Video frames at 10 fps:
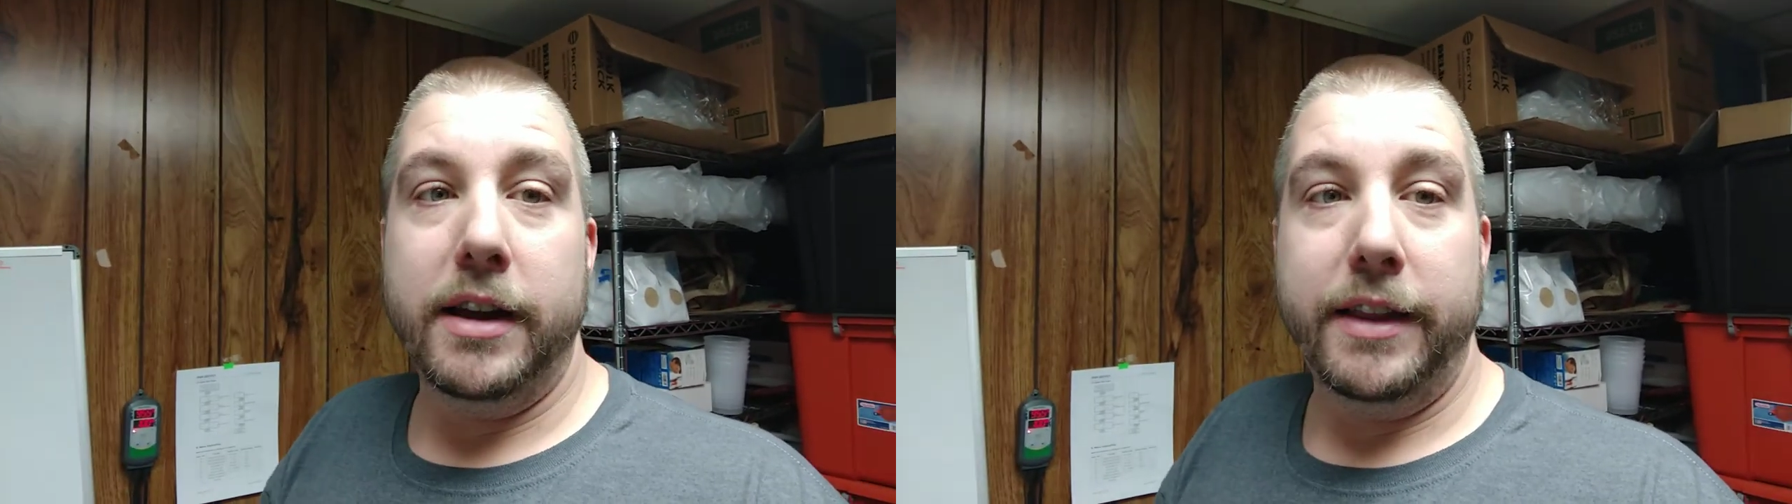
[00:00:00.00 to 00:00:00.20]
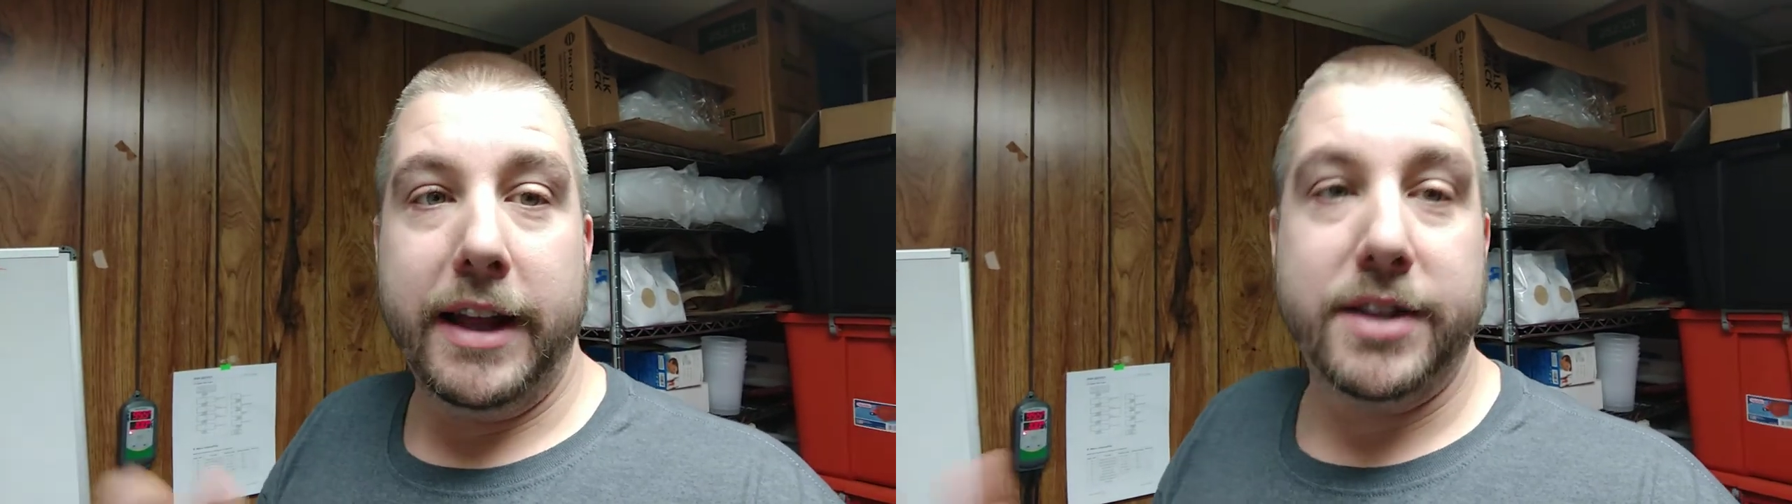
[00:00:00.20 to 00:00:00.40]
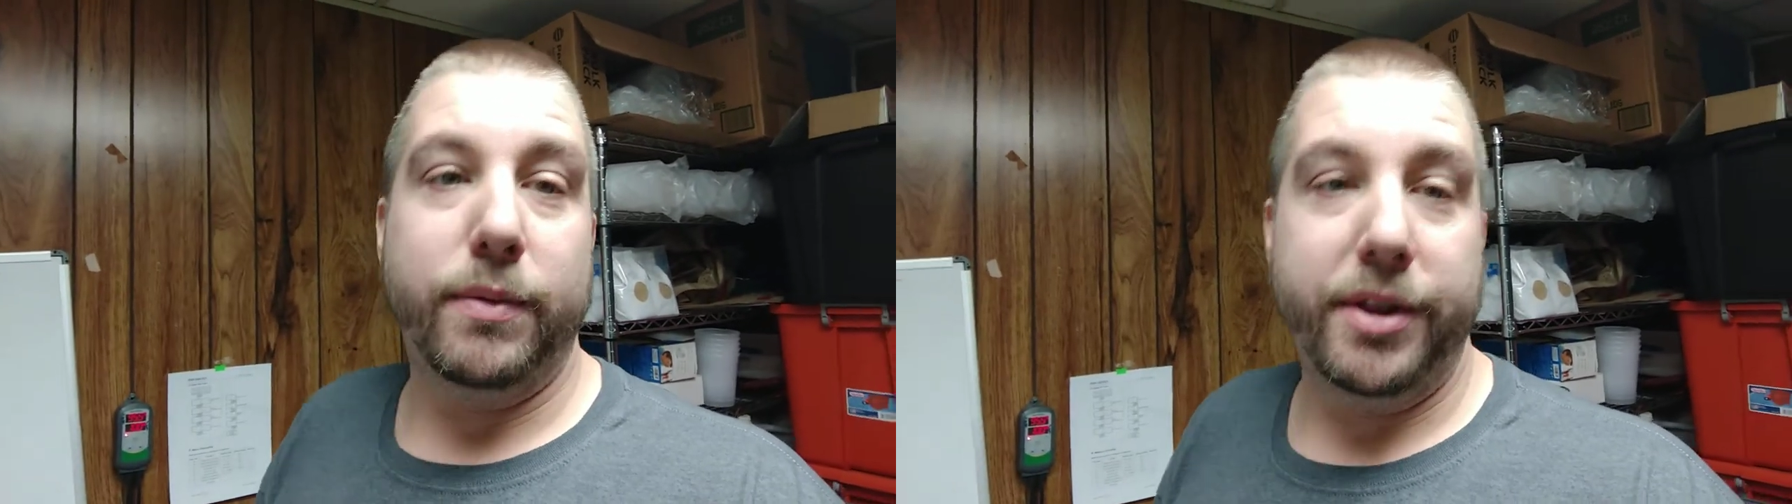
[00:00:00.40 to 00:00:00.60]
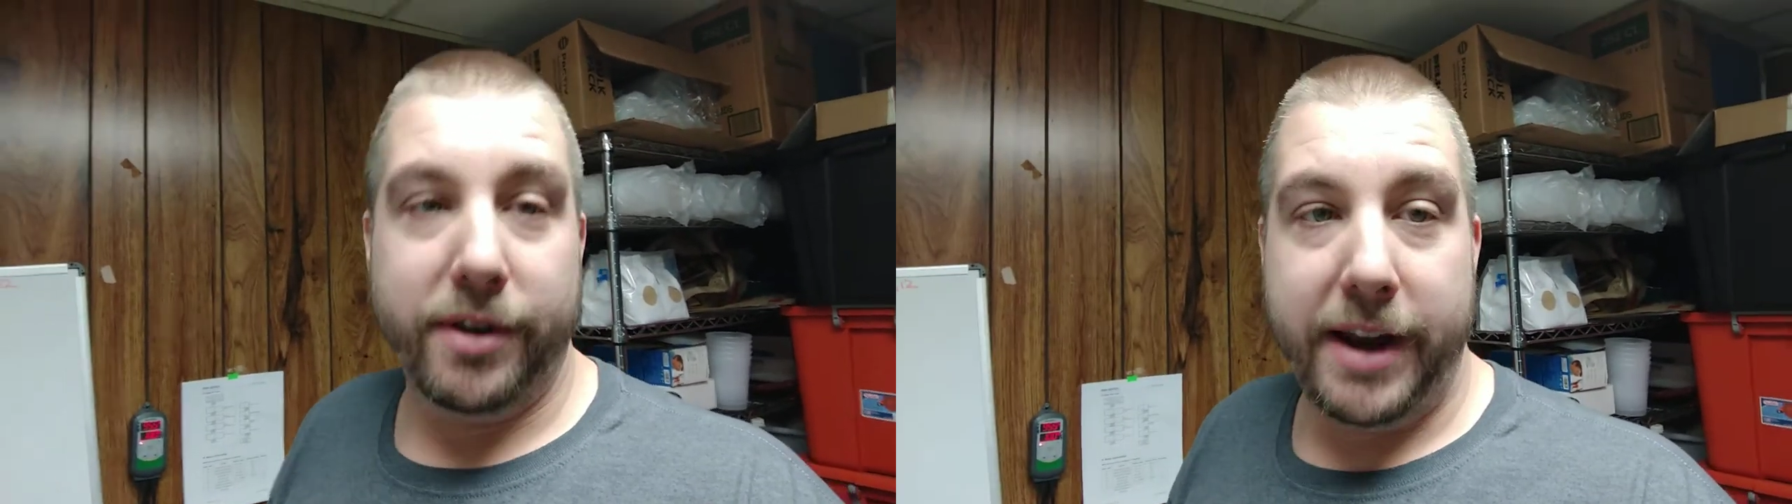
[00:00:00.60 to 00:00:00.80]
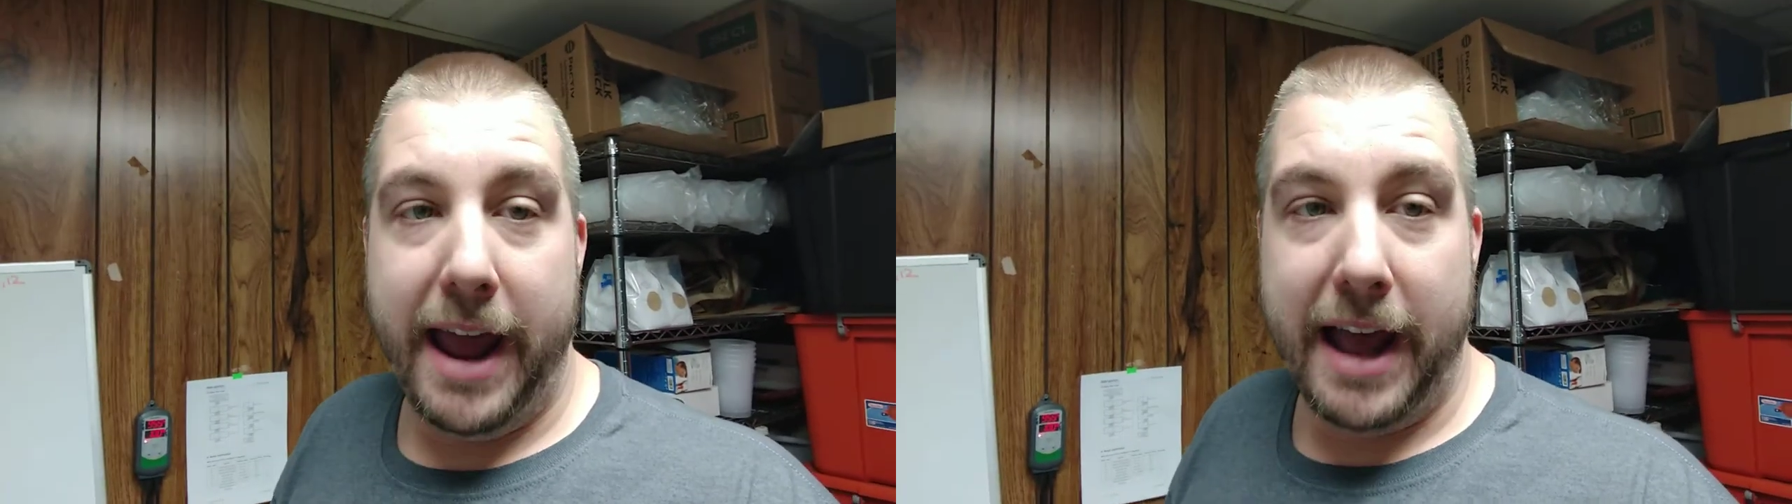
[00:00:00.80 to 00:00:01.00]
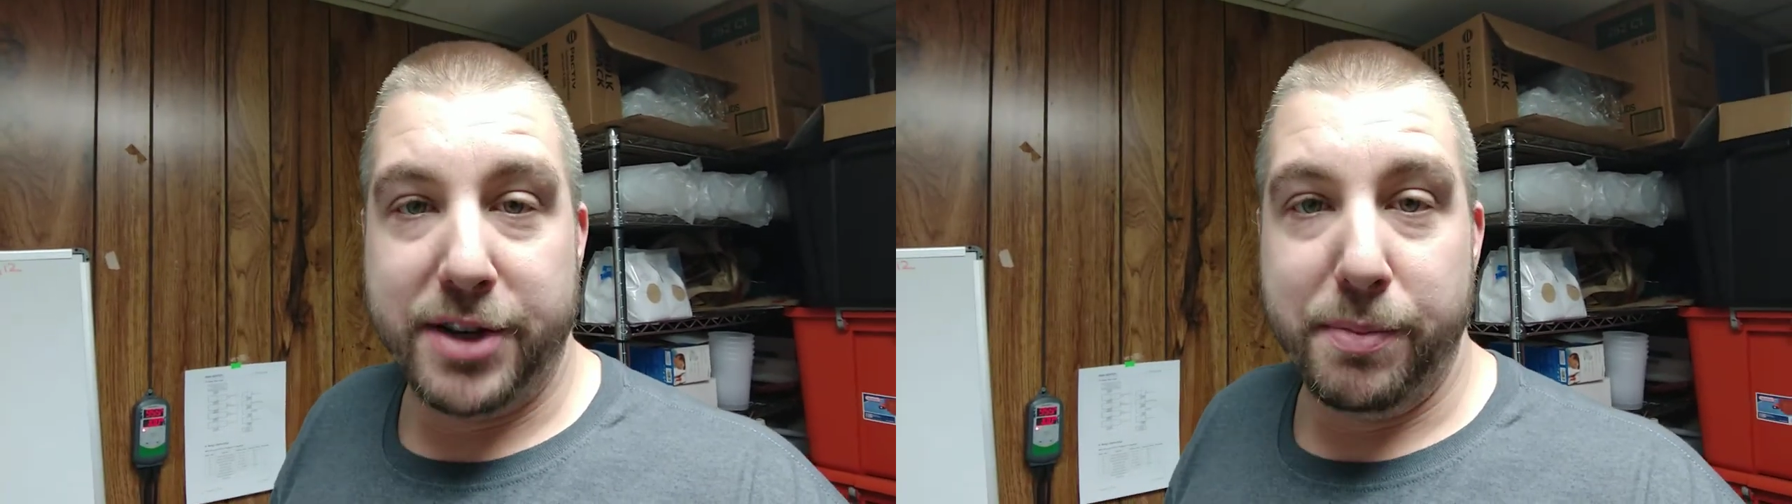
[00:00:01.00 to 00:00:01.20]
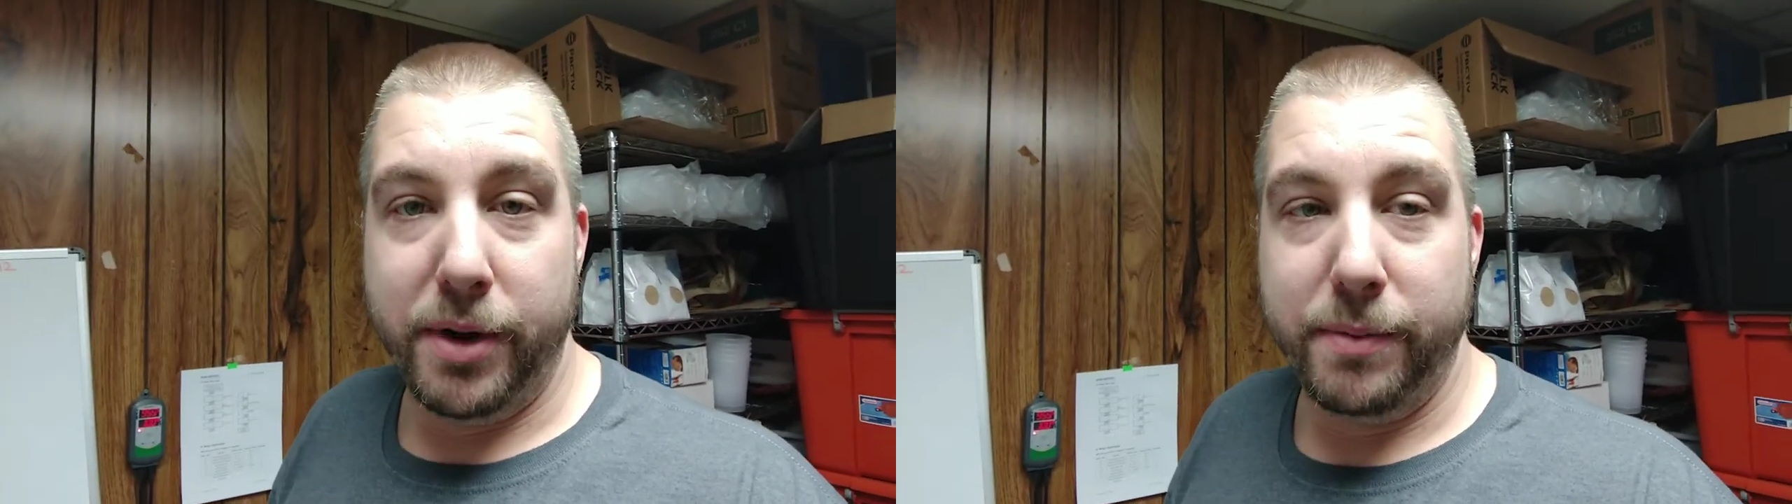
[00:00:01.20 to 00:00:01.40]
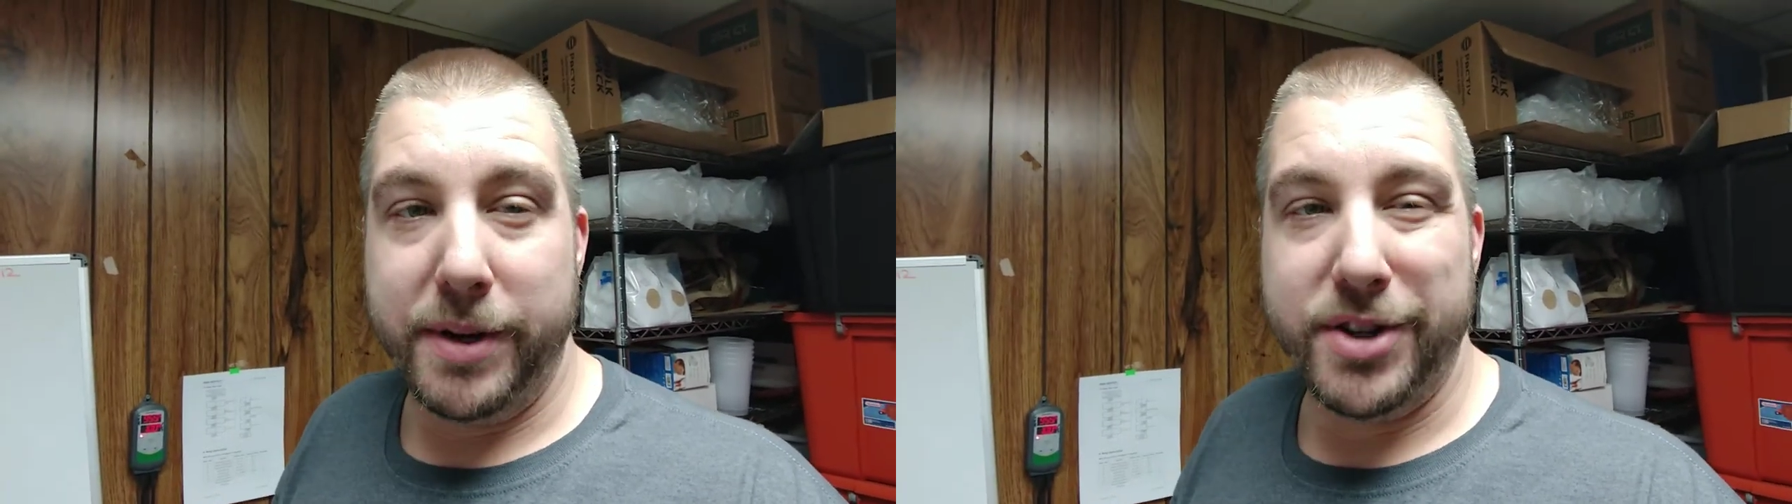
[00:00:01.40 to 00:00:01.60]
and that's when they're in the hatch
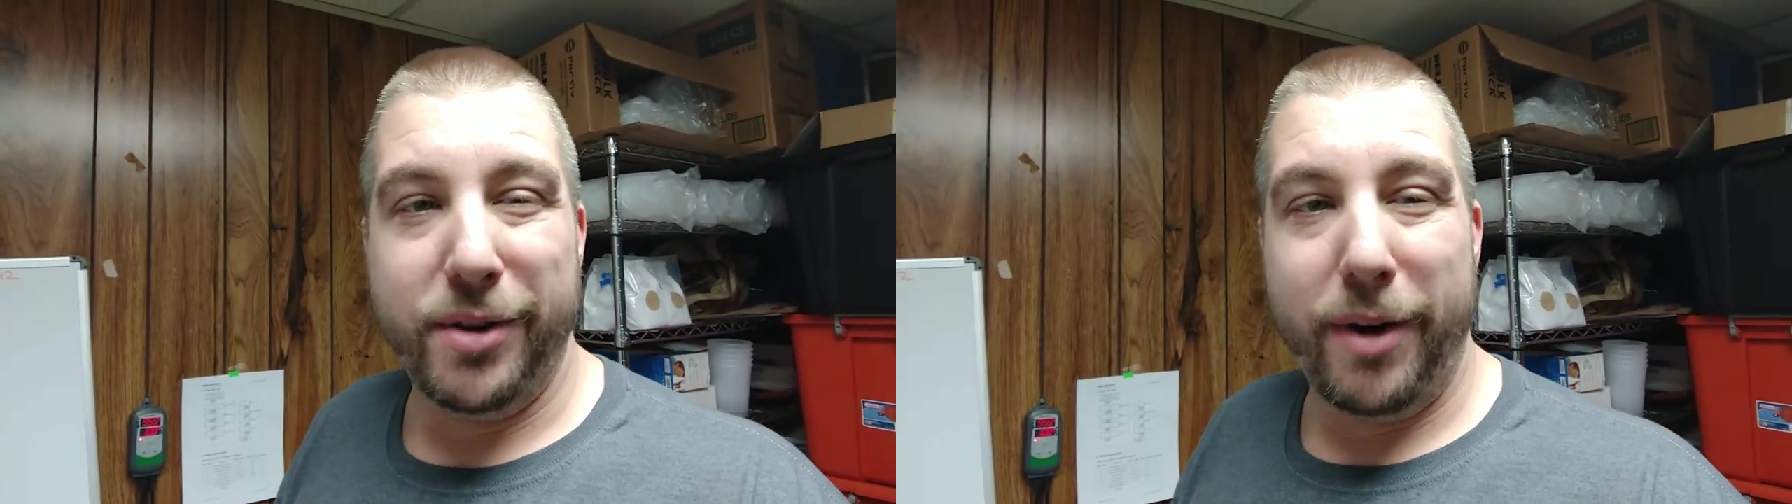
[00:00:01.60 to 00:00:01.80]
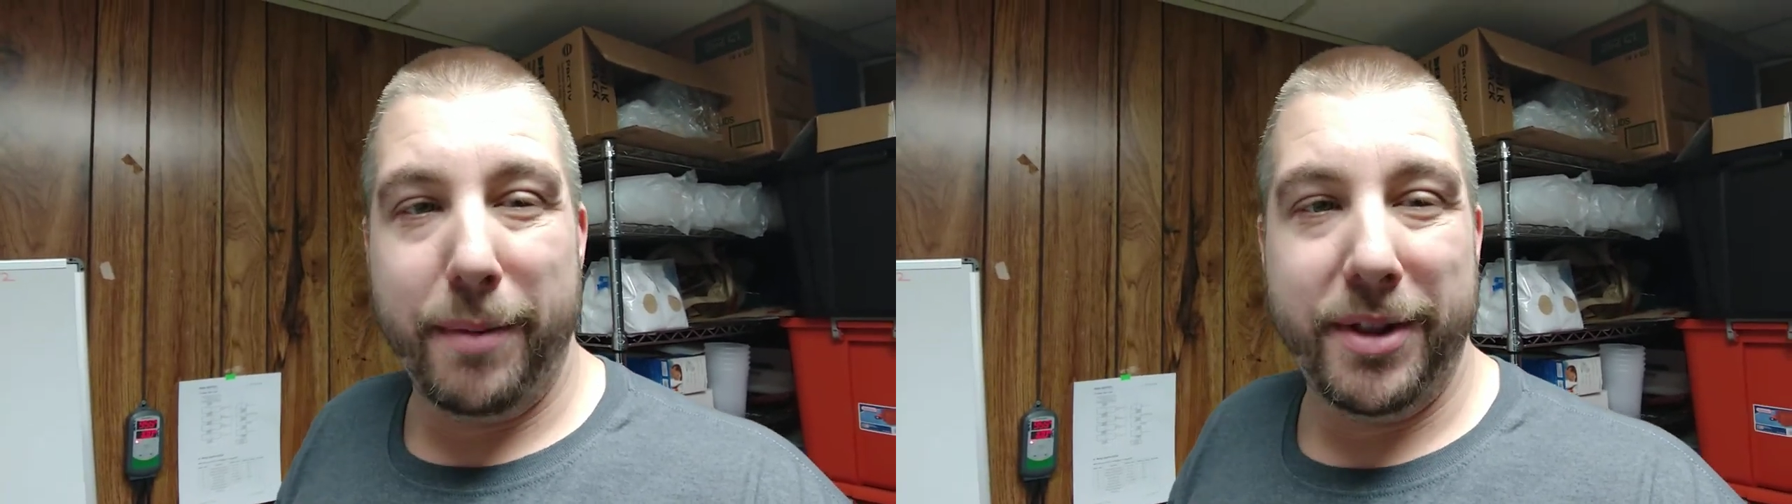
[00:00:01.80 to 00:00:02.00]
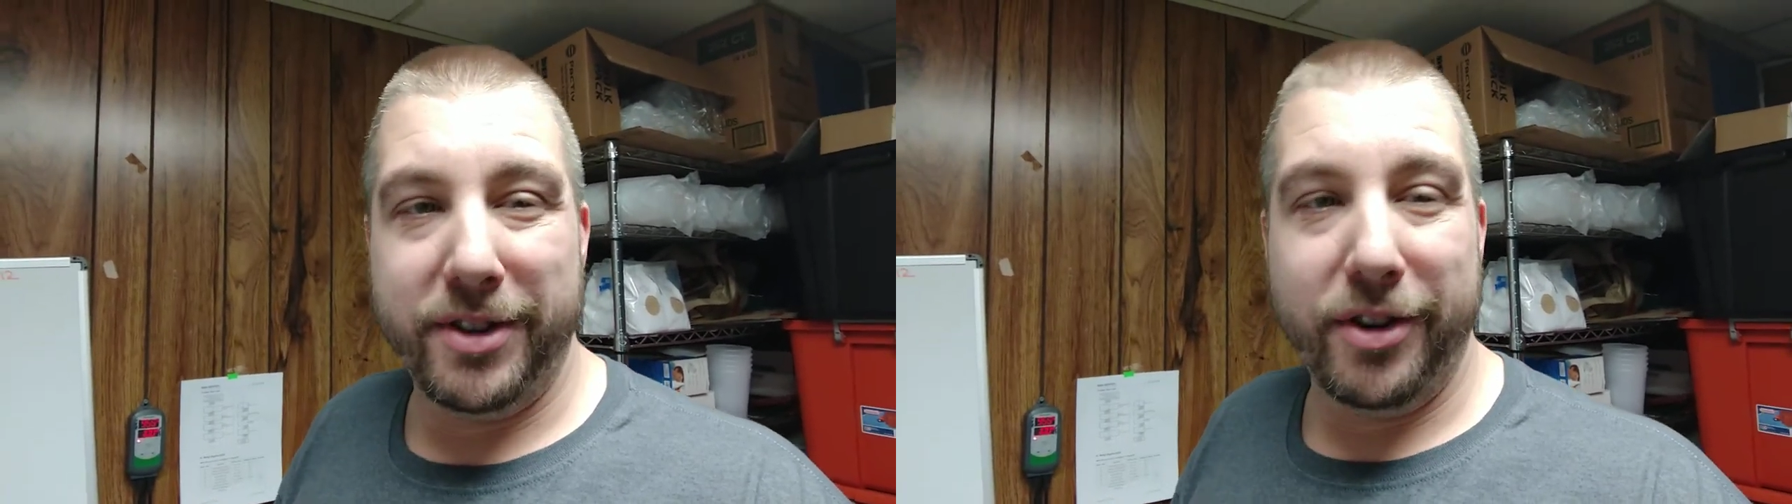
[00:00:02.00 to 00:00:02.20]
mode because you don't want them in the